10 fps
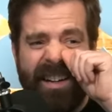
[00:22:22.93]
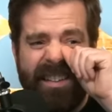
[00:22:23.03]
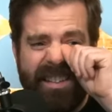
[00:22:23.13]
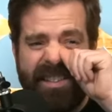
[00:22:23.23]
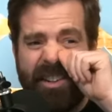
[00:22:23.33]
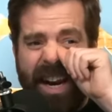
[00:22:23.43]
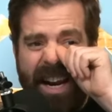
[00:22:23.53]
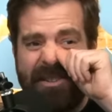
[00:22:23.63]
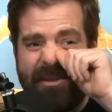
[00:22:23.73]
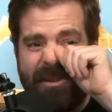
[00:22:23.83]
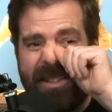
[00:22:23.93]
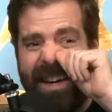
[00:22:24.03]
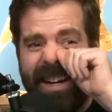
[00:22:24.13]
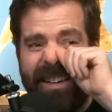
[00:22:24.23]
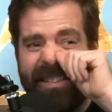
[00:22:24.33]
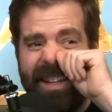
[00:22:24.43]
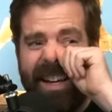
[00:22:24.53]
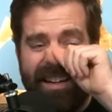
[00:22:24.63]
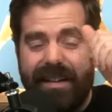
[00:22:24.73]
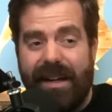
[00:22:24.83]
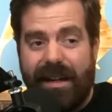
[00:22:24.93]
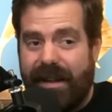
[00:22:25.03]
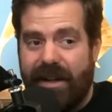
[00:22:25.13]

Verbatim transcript: Just their casual style that they